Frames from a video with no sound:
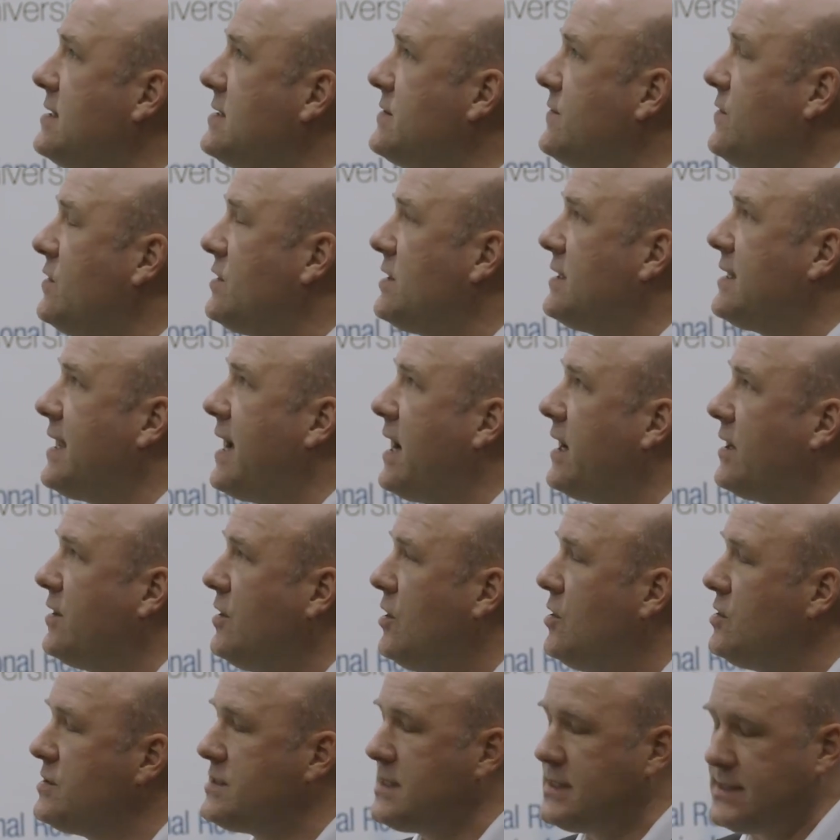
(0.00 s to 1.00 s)
for the
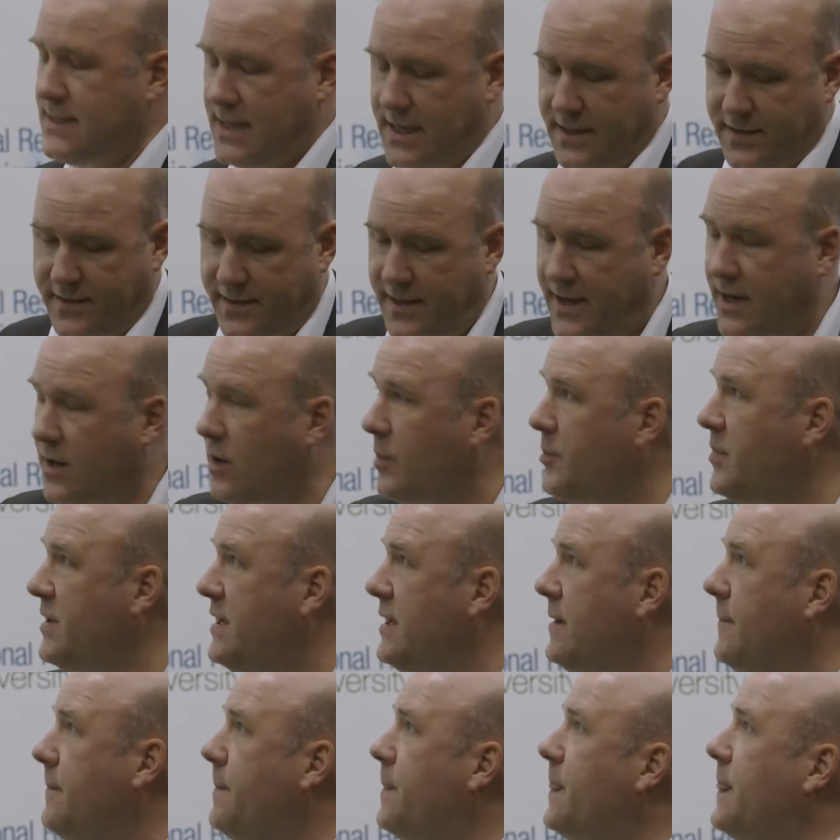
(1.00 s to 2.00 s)
diagnosis and
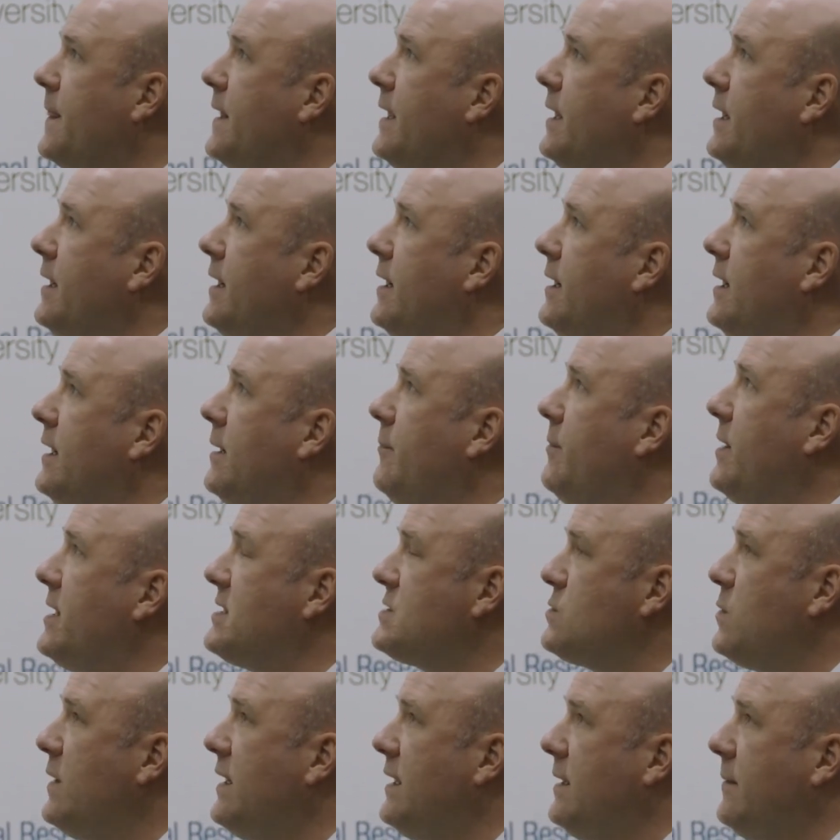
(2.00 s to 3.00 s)
therapy
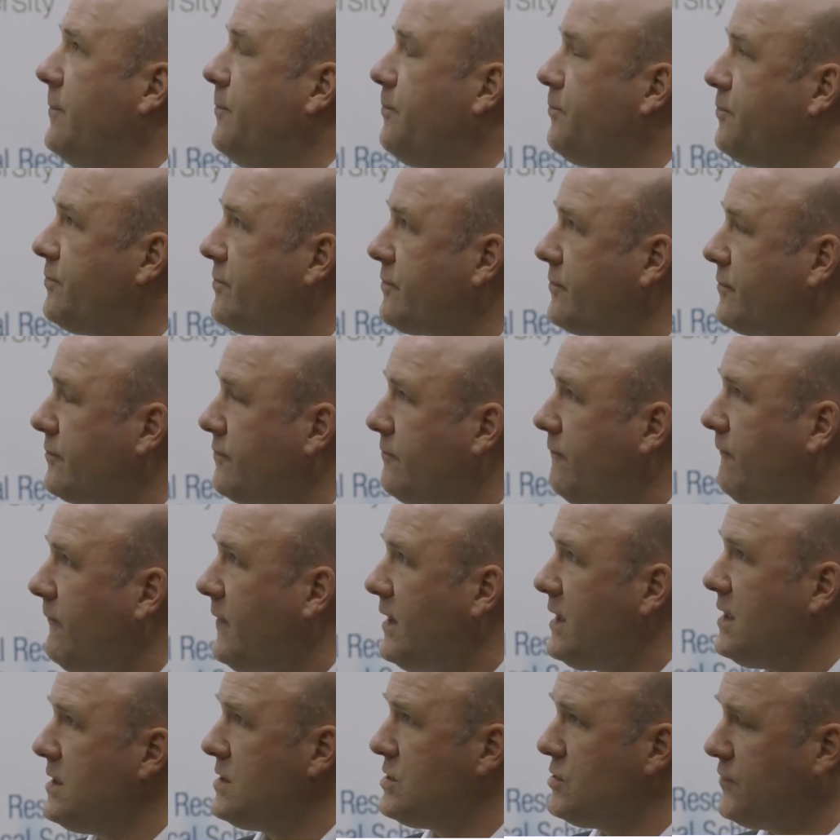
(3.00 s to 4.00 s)
as well.
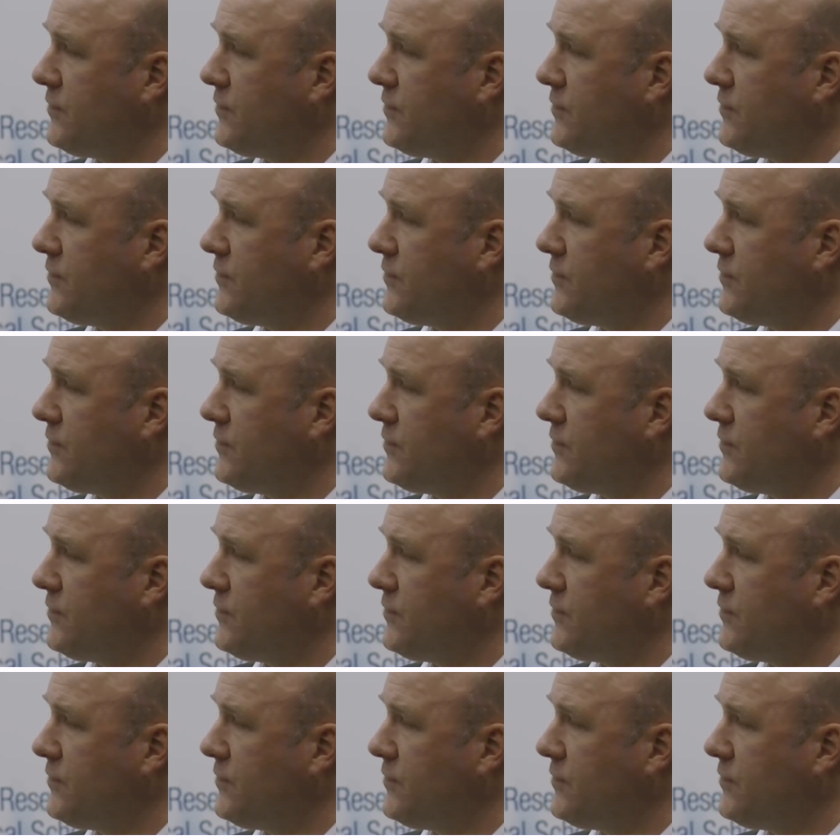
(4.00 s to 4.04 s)
So